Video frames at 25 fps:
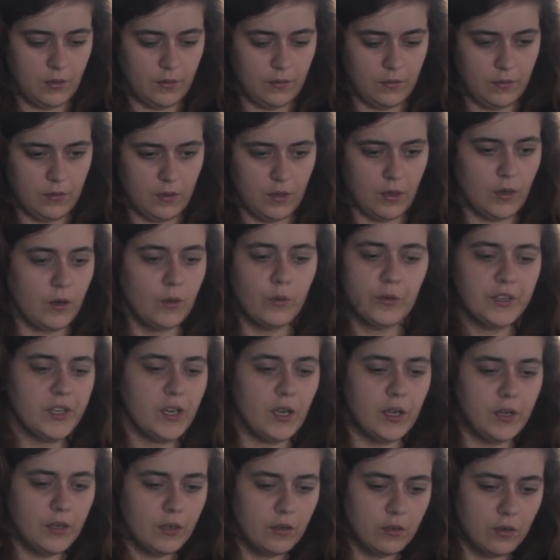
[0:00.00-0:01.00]
Oh yeah,
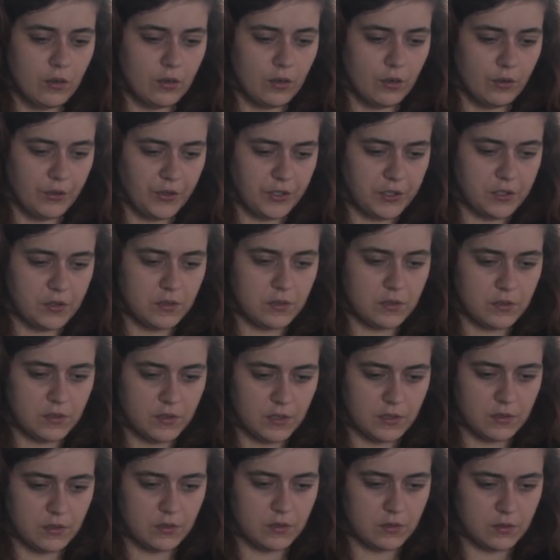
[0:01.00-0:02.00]
no. This
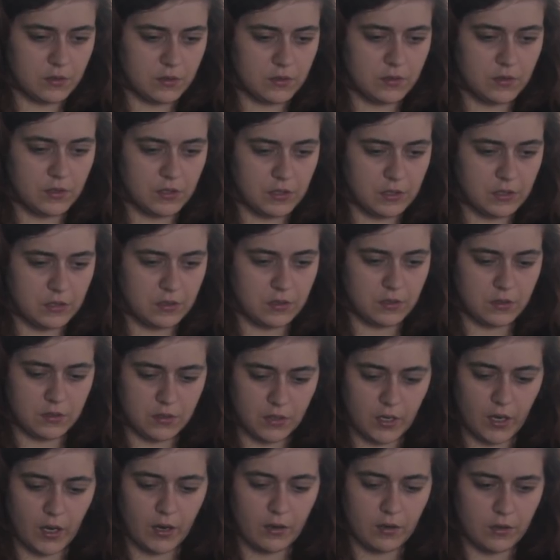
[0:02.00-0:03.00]
is
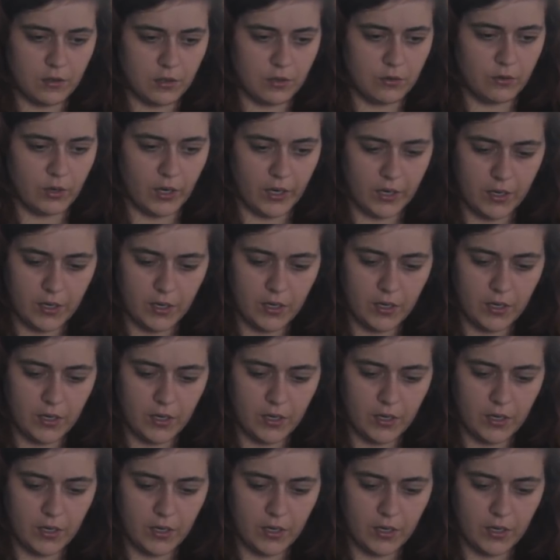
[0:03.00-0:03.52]
yeah, you're right.